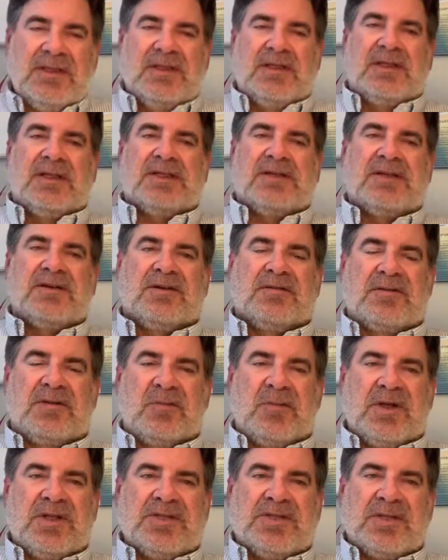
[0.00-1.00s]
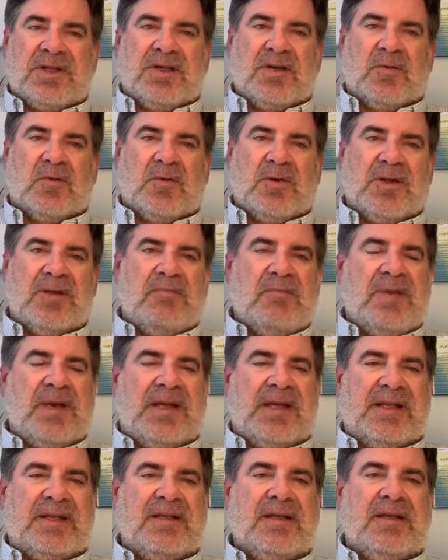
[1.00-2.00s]
until a few months ago would have
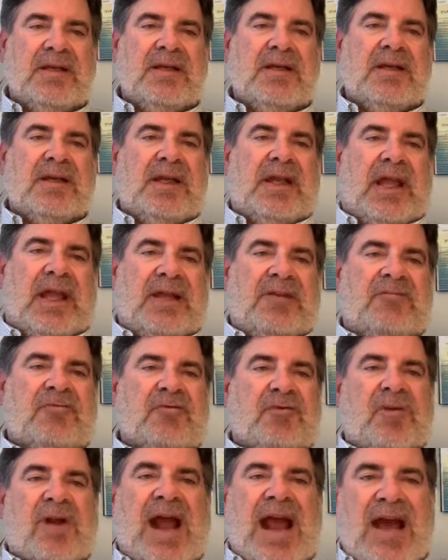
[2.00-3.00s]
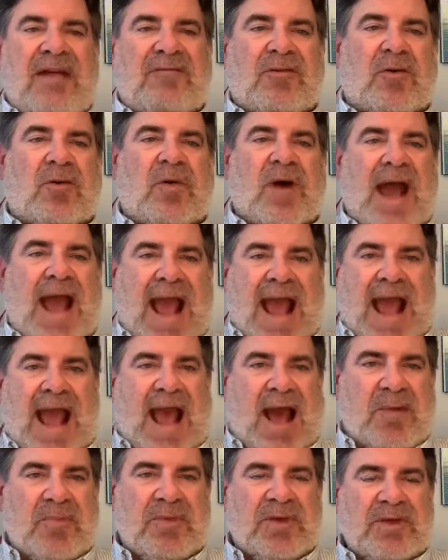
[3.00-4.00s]
been a travel
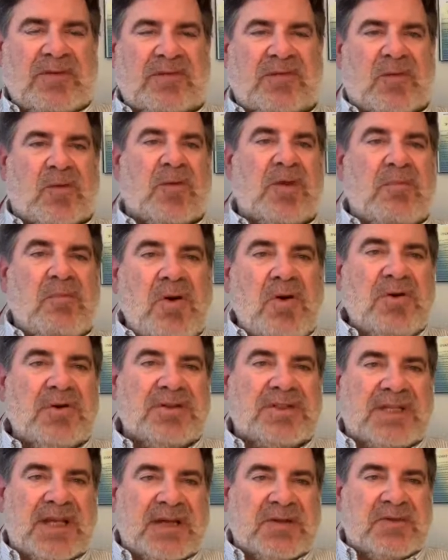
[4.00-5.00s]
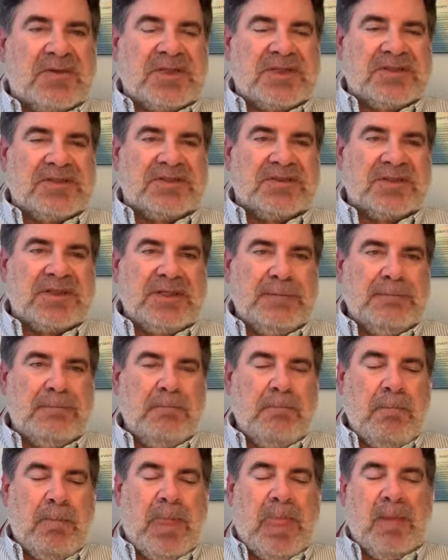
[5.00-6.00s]
app for the motorcycle industry.
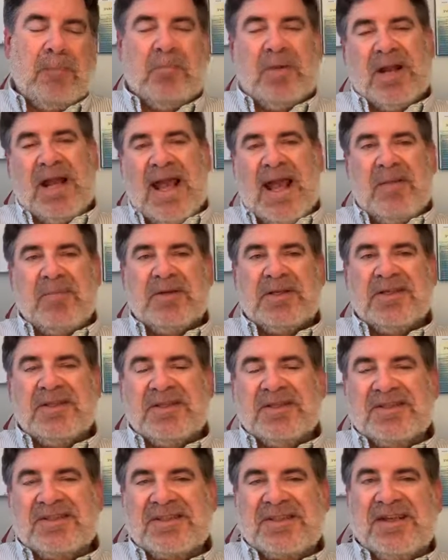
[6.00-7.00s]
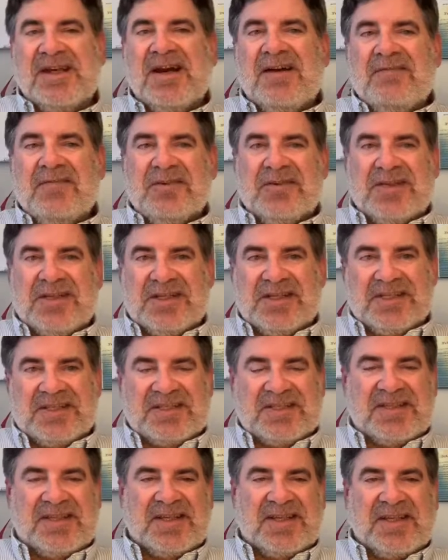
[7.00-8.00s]
But I happened to discover
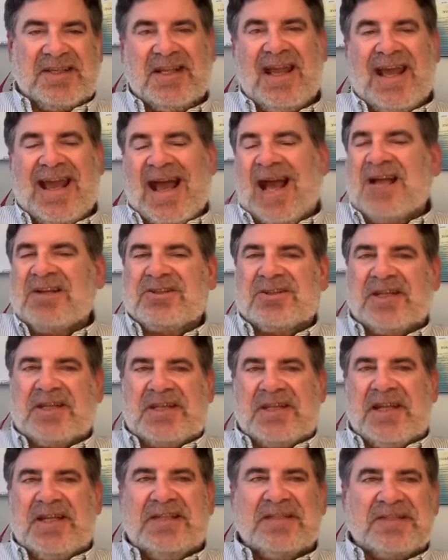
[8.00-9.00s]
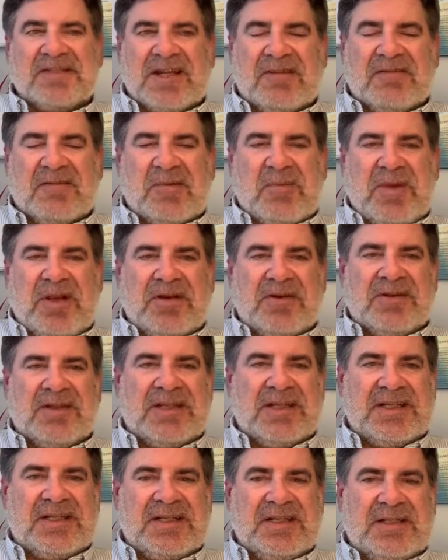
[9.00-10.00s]
this thing. Actually, they discovered me on
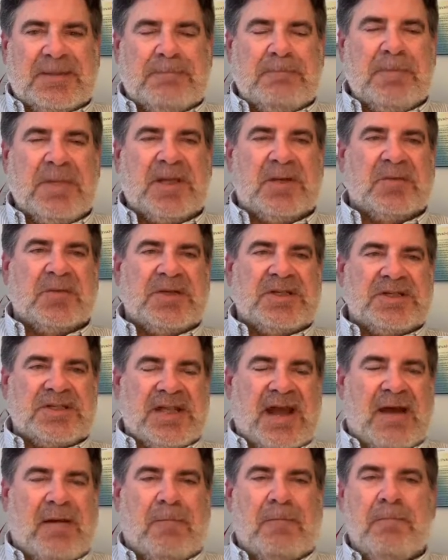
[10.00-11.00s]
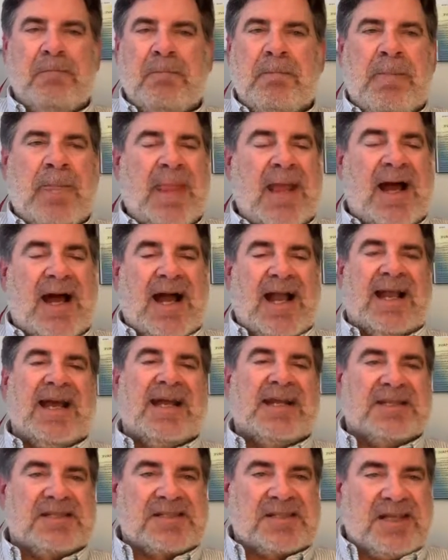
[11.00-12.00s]
LinkedIn and reached out. I
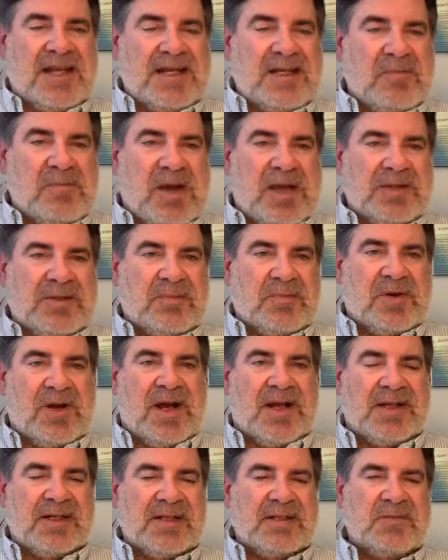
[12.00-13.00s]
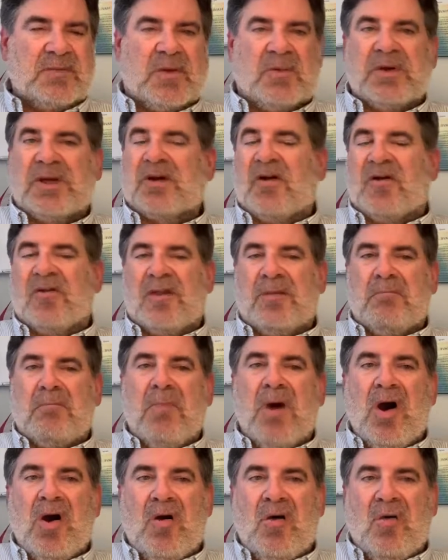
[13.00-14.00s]
got excited about the product, what we call the
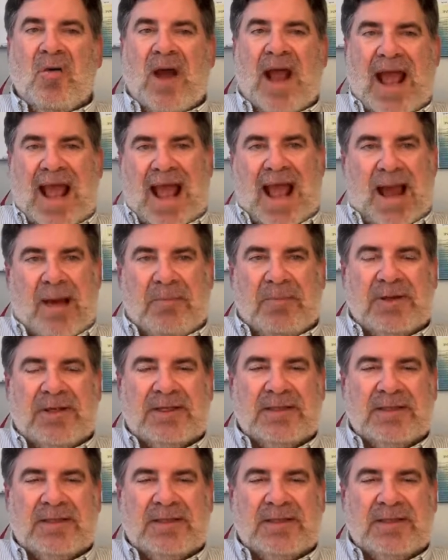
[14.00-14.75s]
Mo app.